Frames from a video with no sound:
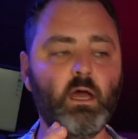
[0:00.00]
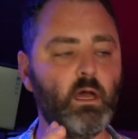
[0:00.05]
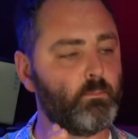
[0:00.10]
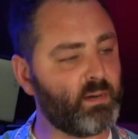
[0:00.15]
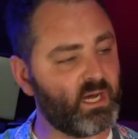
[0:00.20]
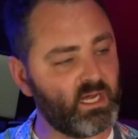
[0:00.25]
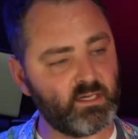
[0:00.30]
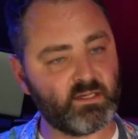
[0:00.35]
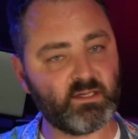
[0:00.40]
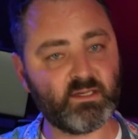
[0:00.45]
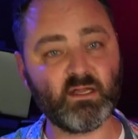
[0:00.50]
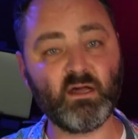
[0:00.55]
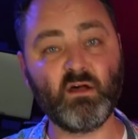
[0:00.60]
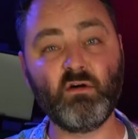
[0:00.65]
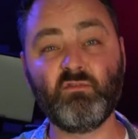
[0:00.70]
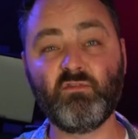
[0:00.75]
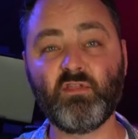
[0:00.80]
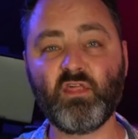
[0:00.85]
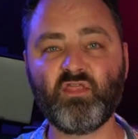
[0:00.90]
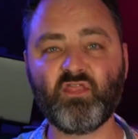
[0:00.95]
By
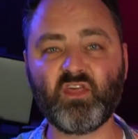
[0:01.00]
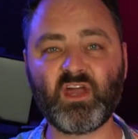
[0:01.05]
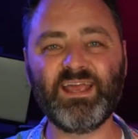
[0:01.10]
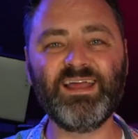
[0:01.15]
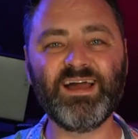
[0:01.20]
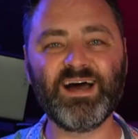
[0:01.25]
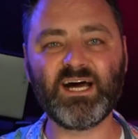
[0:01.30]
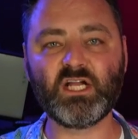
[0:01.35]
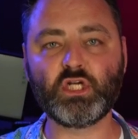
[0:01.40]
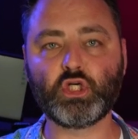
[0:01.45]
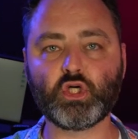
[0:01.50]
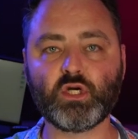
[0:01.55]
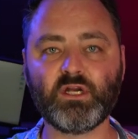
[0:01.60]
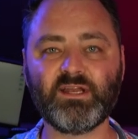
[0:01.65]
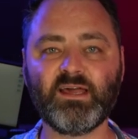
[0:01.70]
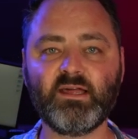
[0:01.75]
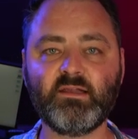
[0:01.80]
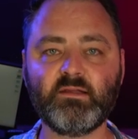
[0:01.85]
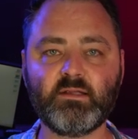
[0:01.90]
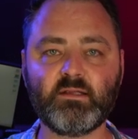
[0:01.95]
itself,
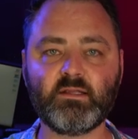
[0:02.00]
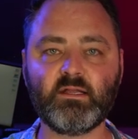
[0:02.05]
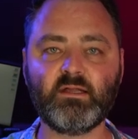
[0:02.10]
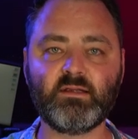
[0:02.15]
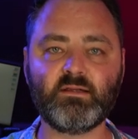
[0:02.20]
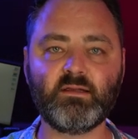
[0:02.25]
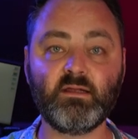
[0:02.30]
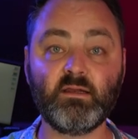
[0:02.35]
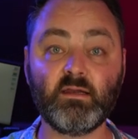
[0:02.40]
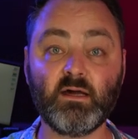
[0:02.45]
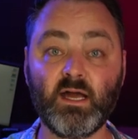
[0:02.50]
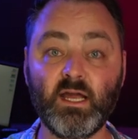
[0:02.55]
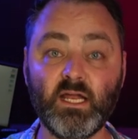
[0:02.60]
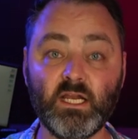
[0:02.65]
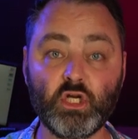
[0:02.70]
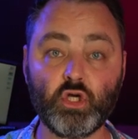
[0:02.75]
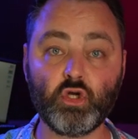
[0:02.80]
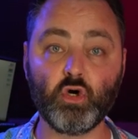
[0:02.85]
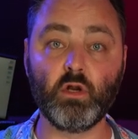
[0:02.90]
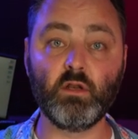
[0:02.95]

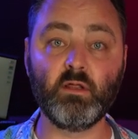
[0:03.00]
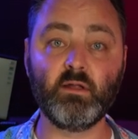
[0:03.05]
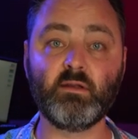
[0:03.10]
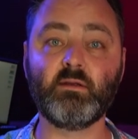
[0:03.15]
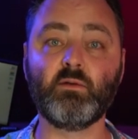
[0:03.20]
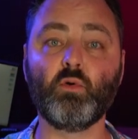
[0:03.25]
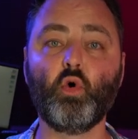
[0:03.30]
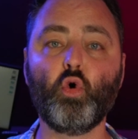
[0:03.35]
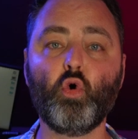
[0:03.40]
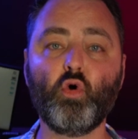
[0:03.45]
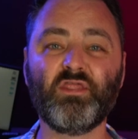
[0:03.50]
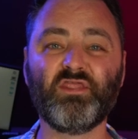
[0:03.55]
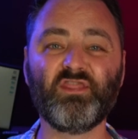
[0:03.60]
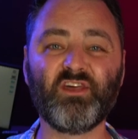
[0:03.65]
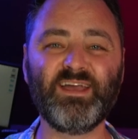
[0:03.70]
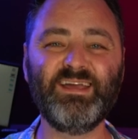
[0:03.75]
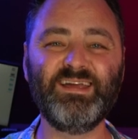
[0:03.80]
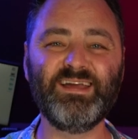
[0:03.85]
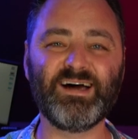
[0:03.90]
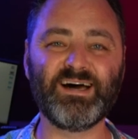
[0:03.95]
$369 or
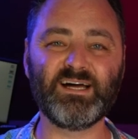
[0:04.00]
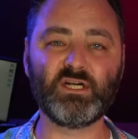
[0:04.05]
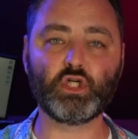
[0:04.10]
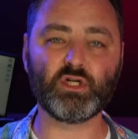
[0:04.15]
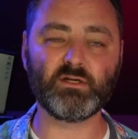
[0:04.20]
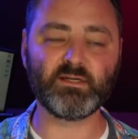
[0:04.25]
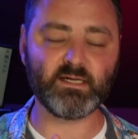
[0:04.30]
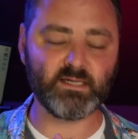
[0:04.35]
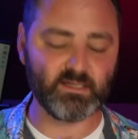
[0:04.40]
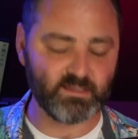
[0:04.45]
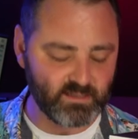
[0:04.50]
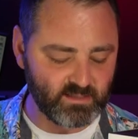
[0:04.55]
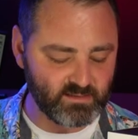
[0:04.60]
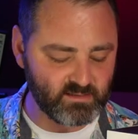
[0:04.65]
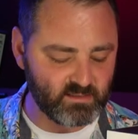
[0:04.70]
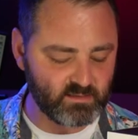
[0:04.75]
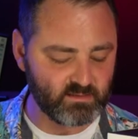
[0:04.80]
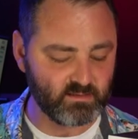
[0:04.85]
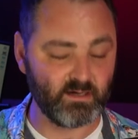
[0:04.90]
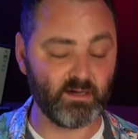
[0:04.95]

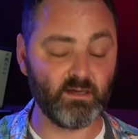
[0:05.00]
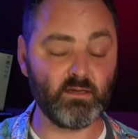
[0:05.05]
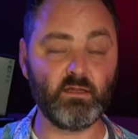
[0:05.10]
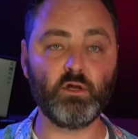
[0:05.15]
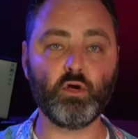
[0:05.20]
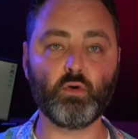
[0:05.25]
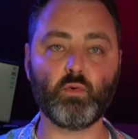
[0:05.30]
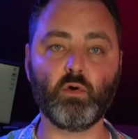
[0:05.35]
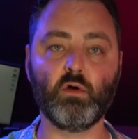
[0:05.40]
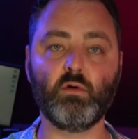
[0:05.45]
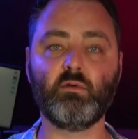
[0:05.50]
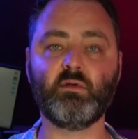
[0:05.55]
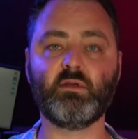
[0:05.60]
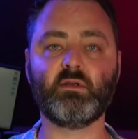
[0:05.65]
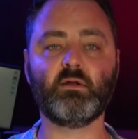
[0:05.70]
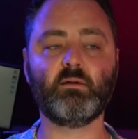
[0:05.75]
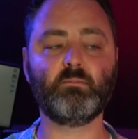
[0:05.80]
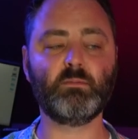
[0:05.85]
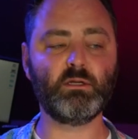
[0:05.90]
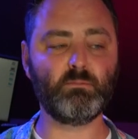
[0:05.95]
399 euros.
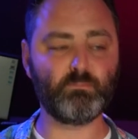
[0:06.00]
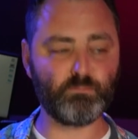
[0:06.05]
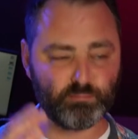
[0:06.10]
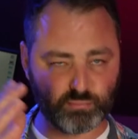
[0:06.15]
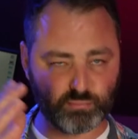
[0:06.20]
I mean,